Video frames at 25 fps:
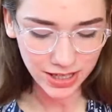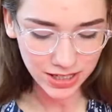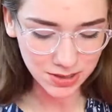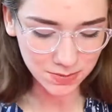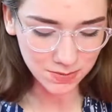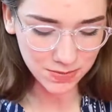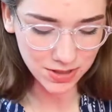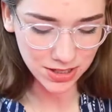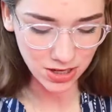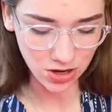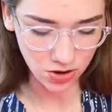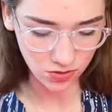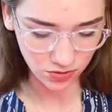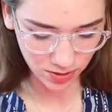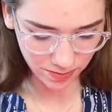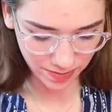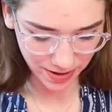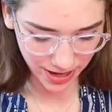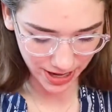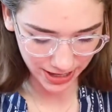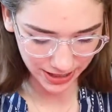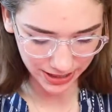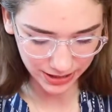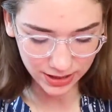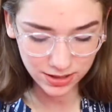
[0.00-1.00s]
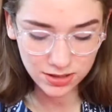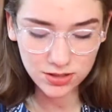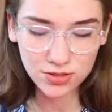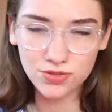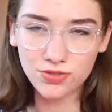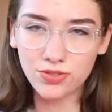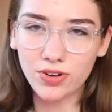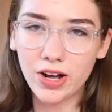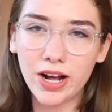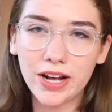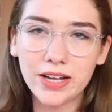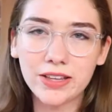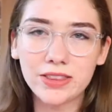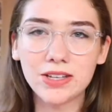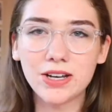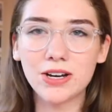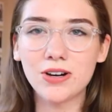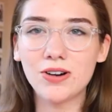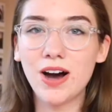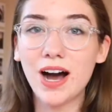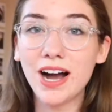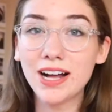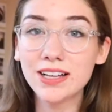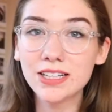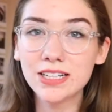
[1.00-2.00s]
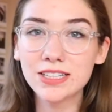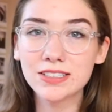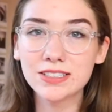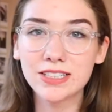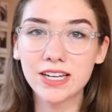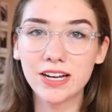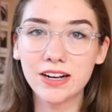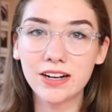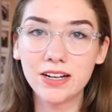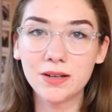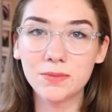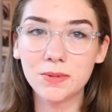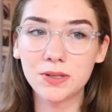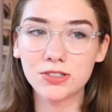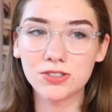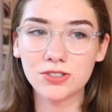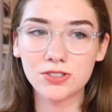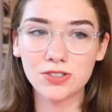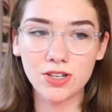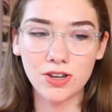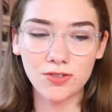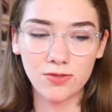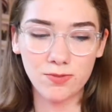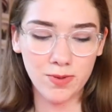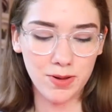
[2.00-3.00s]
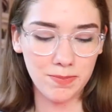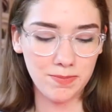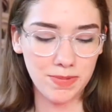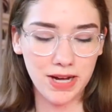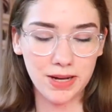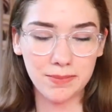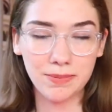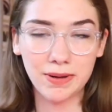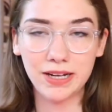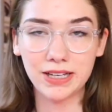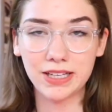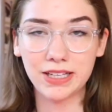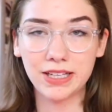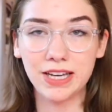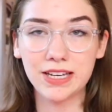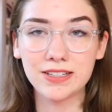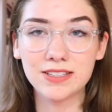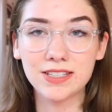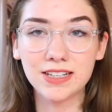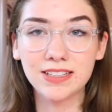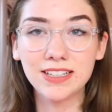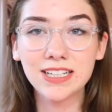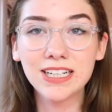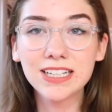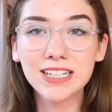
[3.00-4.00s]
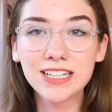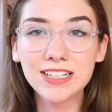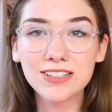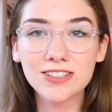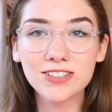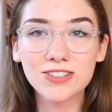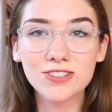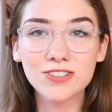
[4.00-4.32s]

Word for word: That's me overpacking. It's fine though. I like to carry a bunch of stuff in my backpack in case I need it.